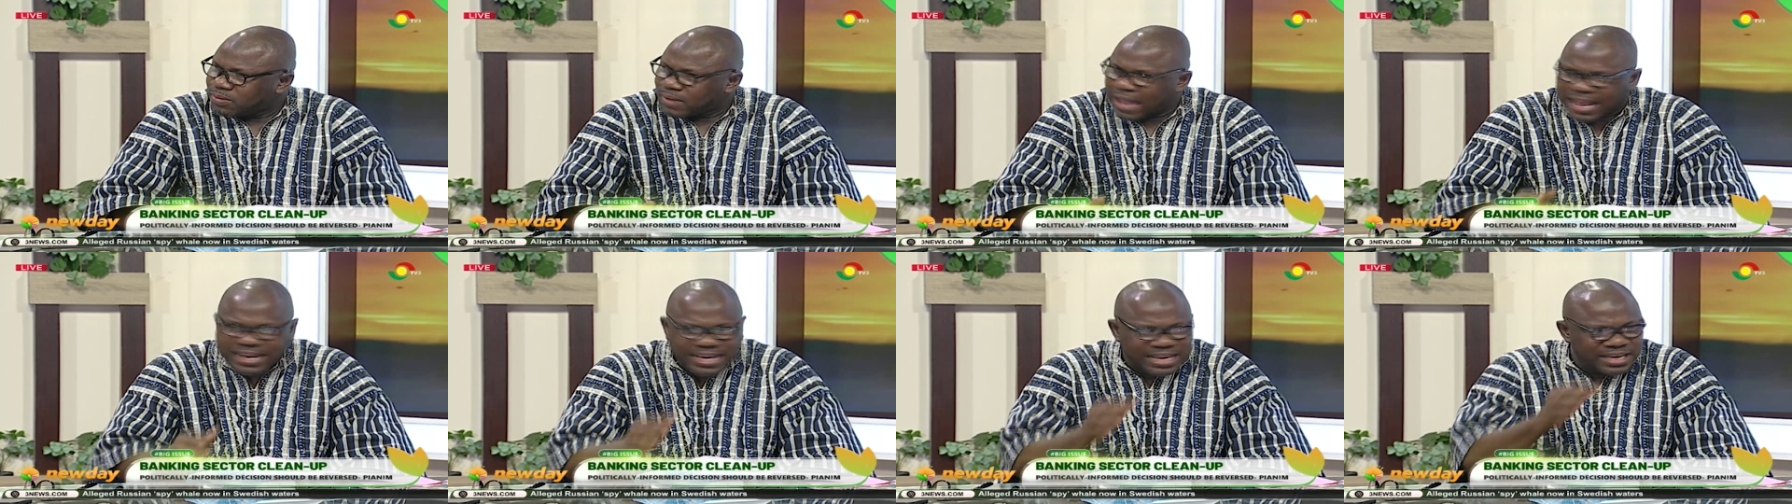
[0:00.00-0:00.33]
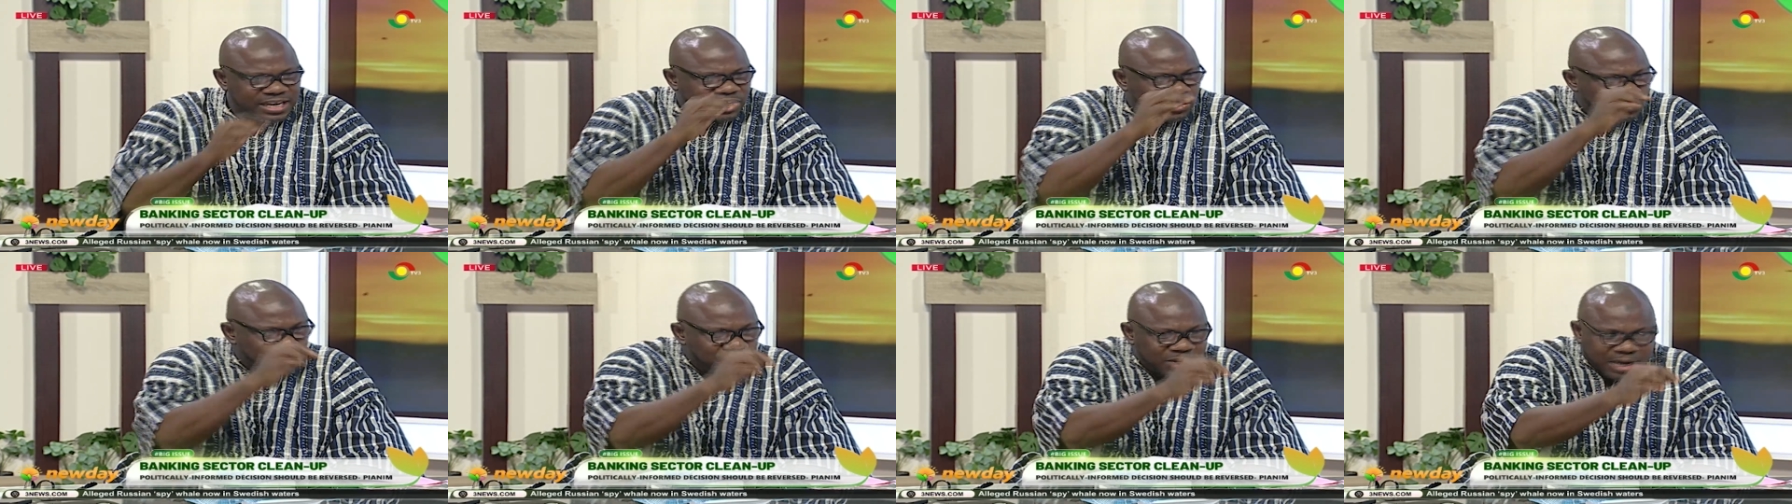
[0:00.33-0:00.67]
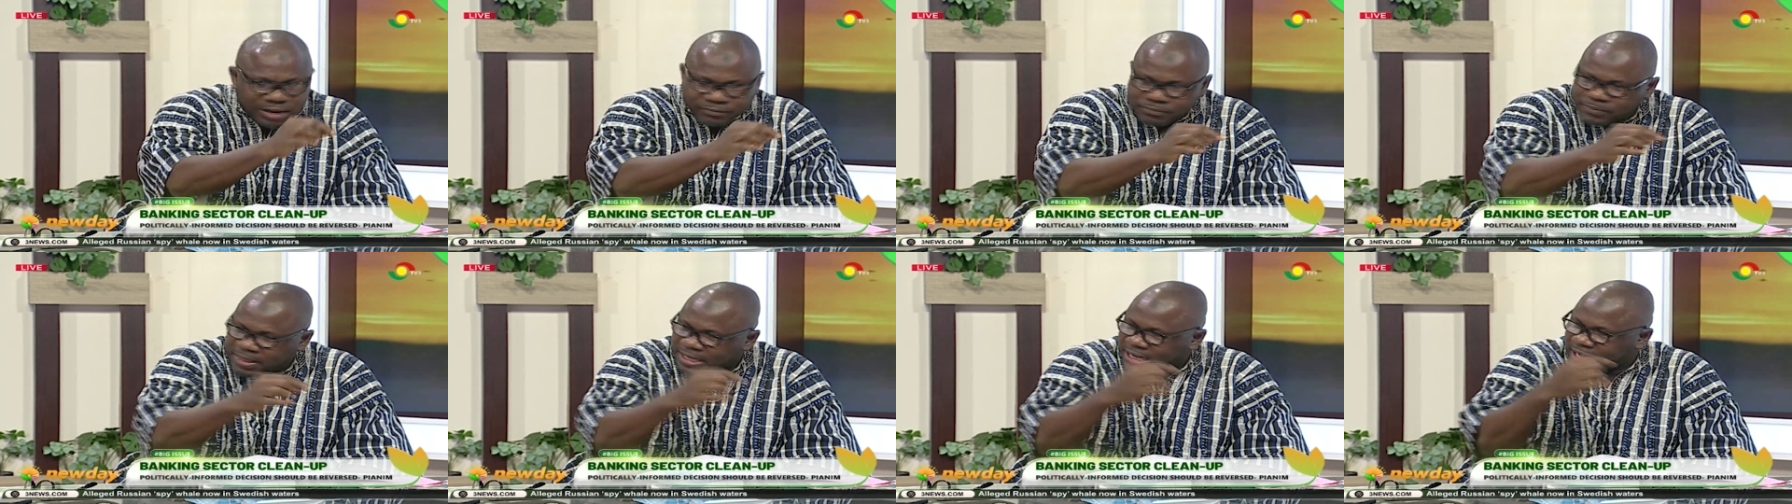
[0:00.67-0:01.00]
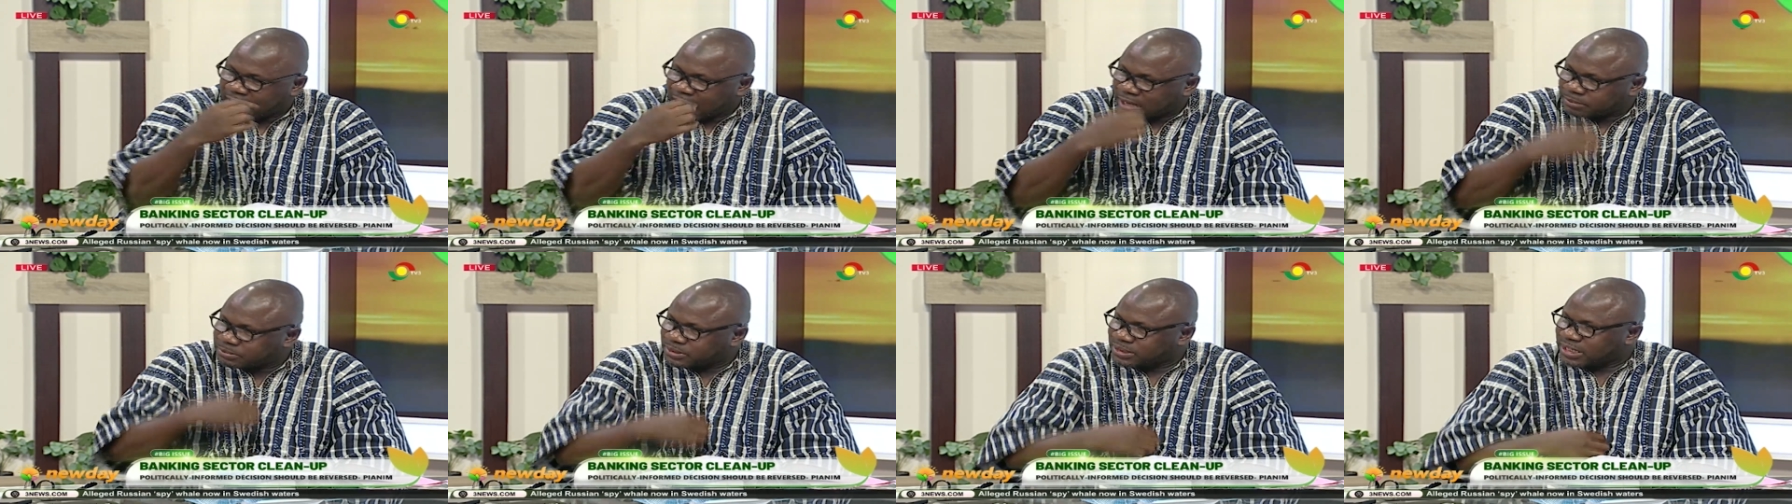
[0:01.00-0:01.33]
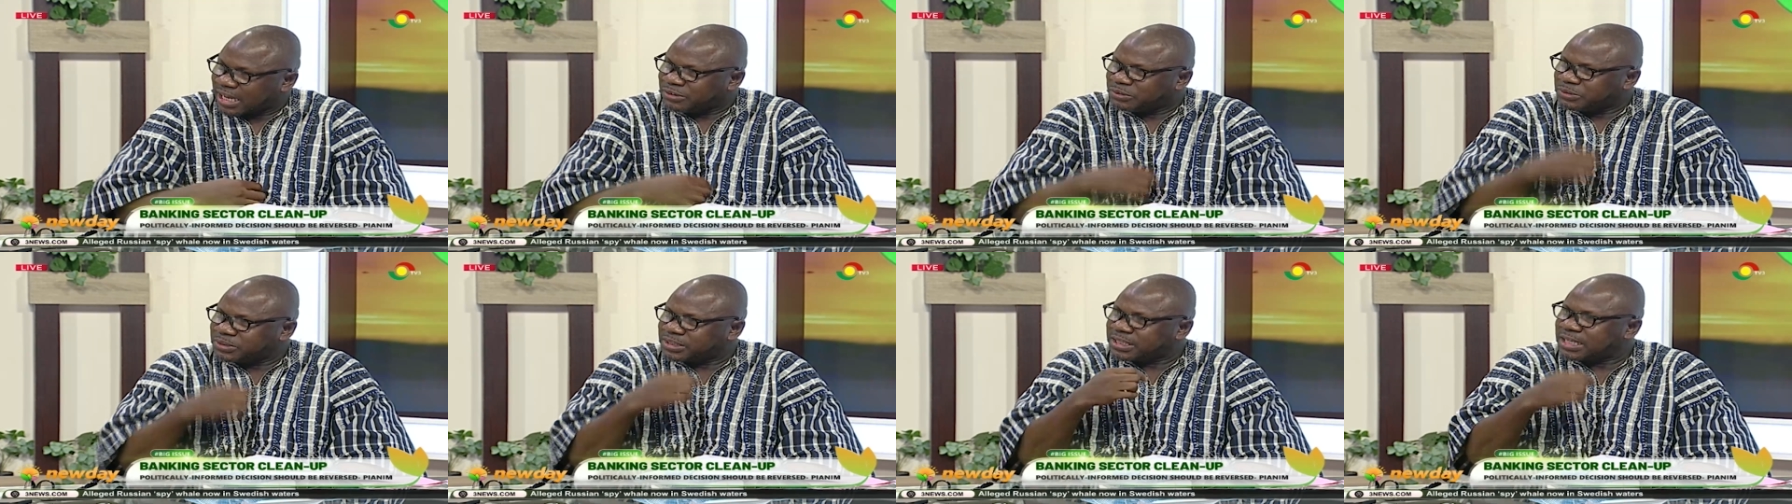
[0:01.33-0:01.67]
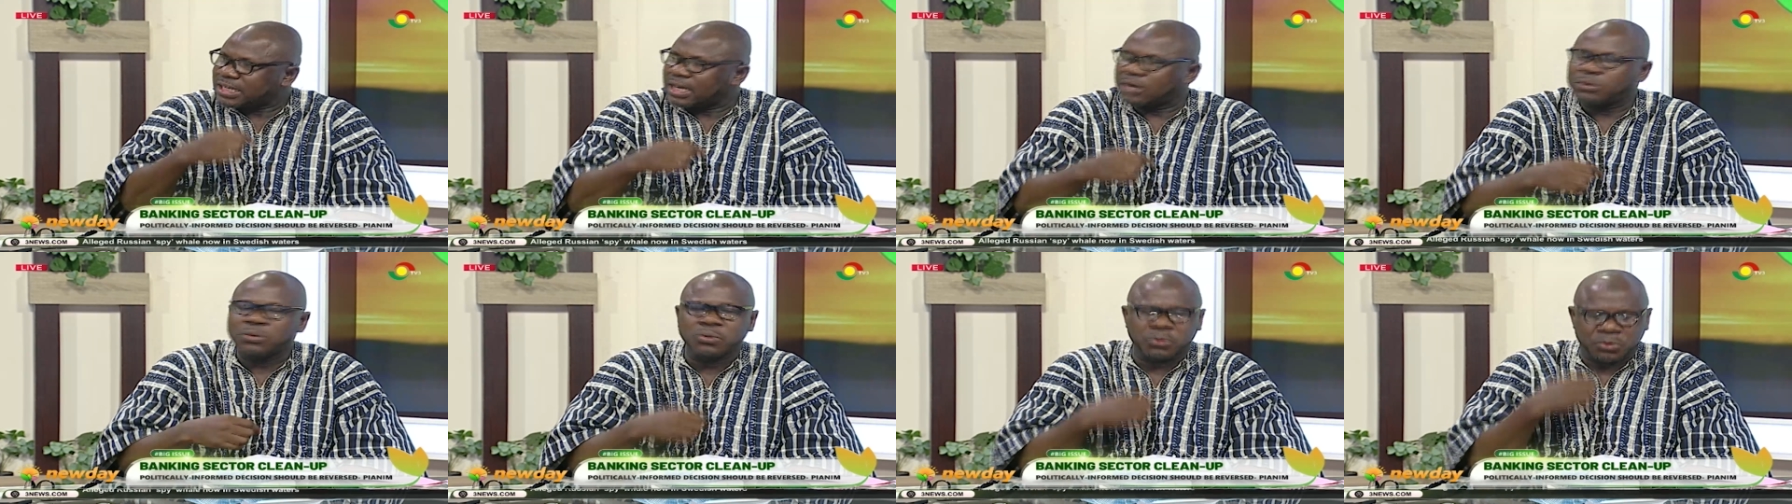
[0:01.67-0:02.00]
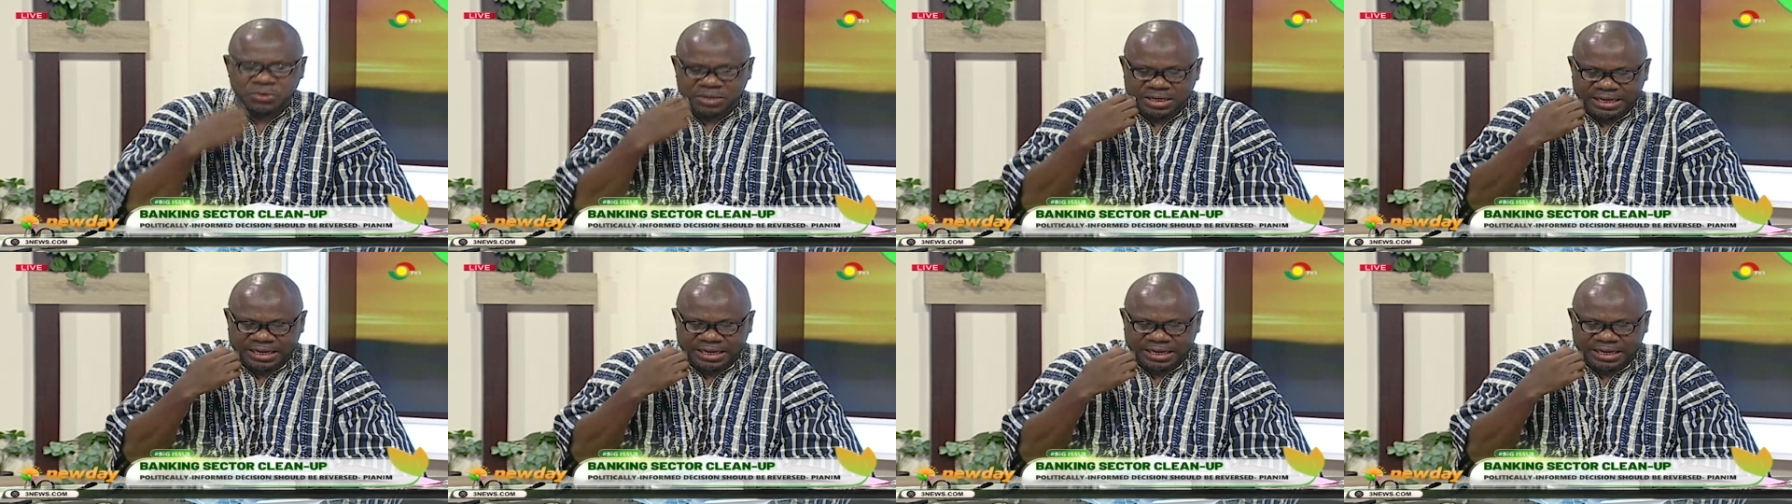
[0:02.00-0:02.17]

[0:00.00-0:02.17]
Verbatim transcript: And then a new government comes and you say that, oh,